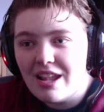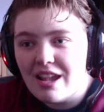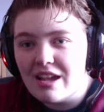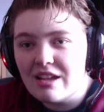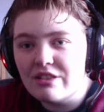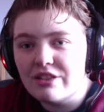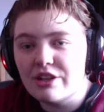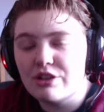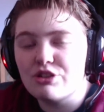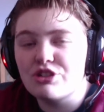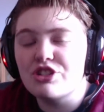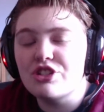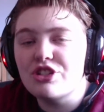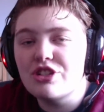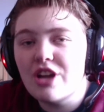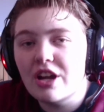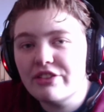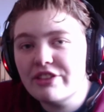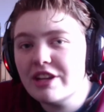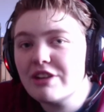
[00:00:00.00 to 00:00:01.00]
There's
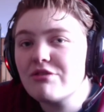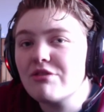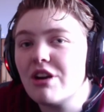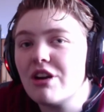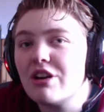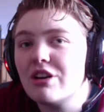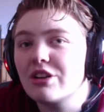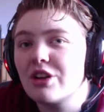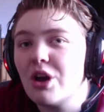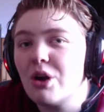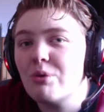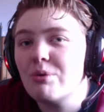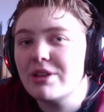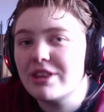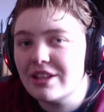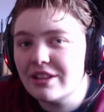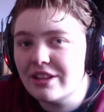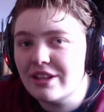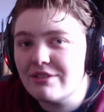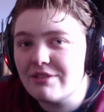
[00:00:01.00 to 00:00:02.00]
nothing wrong with
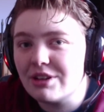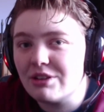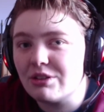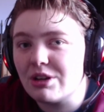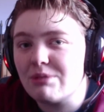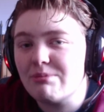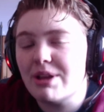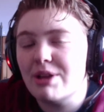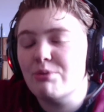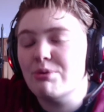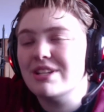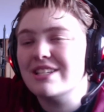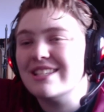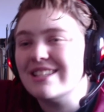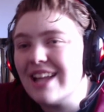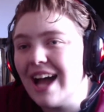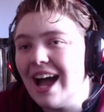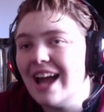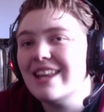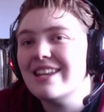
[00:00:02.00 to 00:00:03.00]
the living room. It was
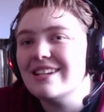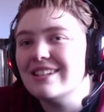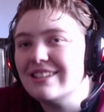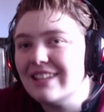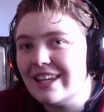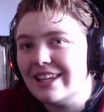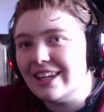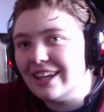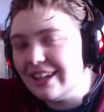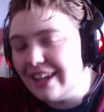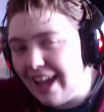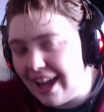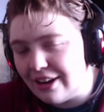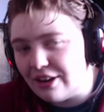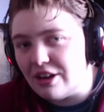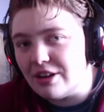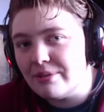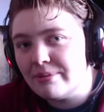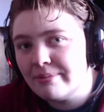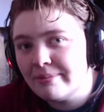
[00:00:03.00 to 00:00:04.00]
not leaking at
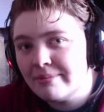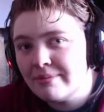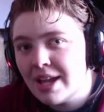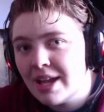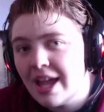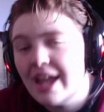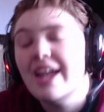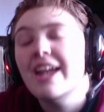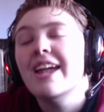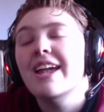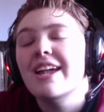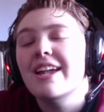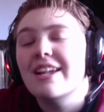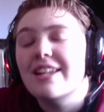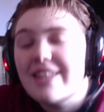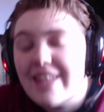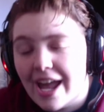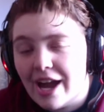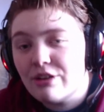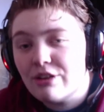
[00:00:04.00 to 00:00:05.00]
all.
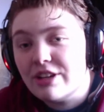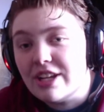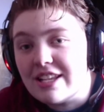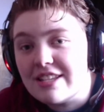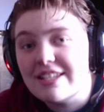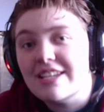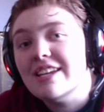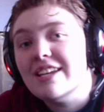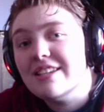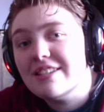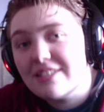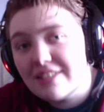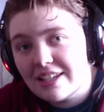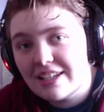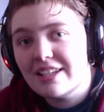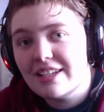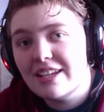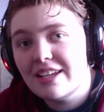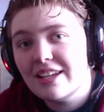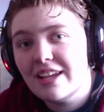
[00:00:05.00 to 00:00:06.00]
Now it is. It is
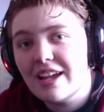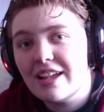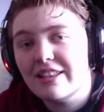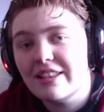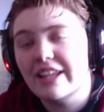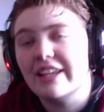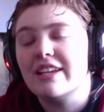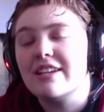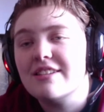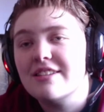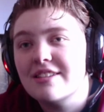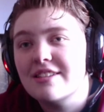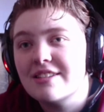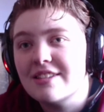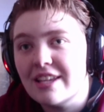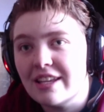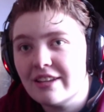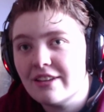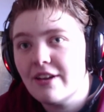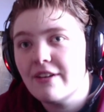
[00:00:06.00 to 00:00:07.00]
leaking like a
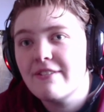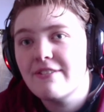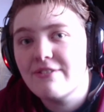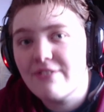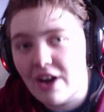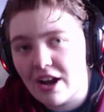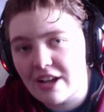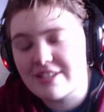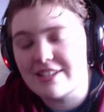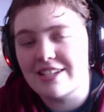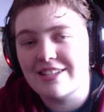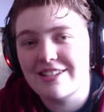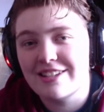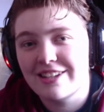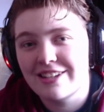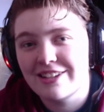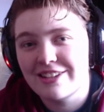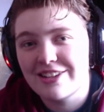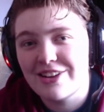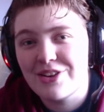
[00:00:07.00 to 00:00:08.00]
sink faucet,
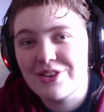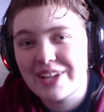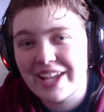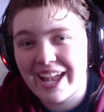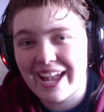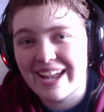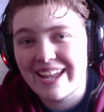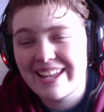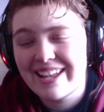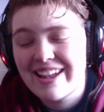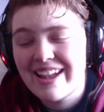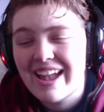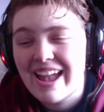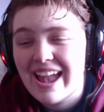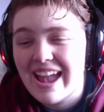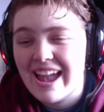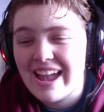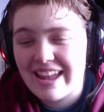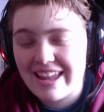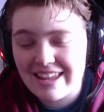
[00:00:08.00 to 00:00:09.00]
okay?
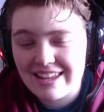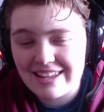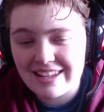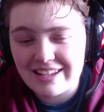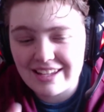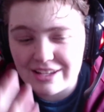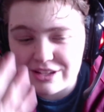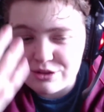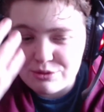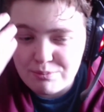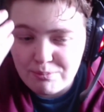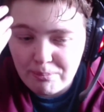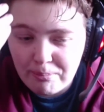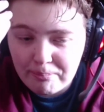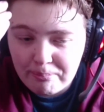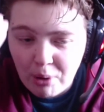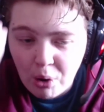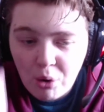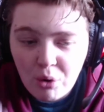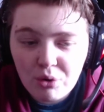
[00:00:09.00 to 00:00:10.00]
It is
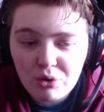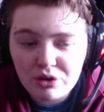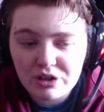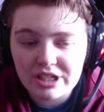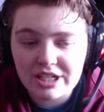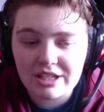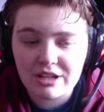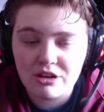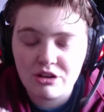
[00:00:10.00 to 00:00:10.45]
pouring